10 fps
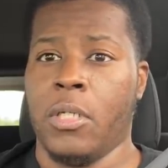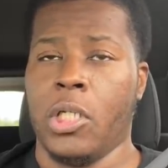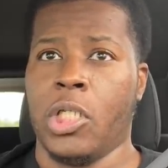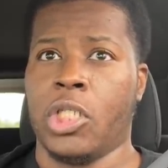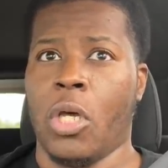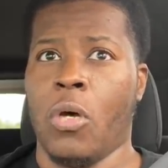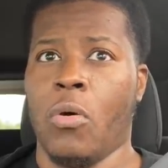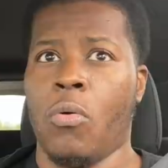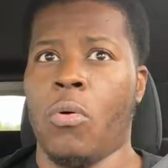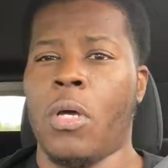
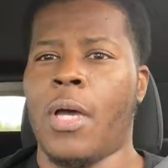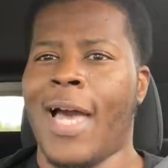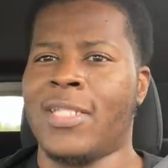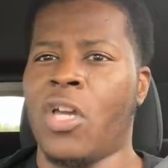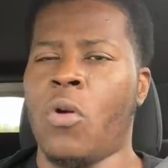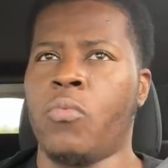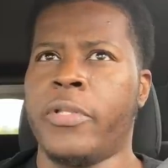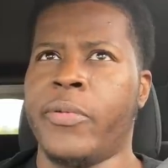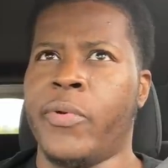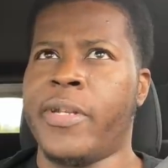So I don't
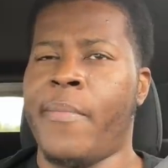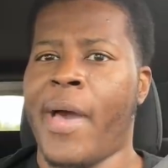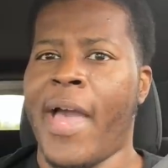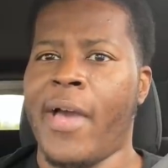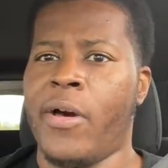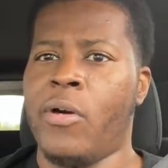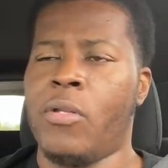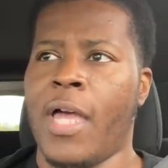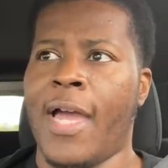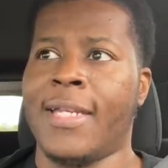really wanna buy a whole
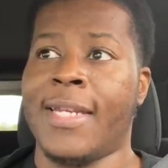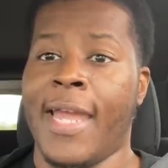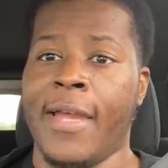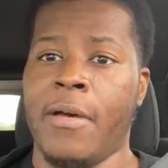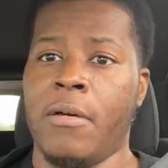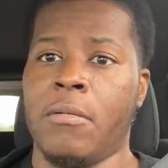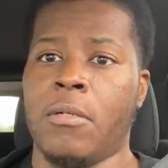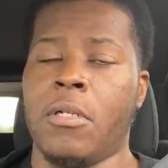lot now,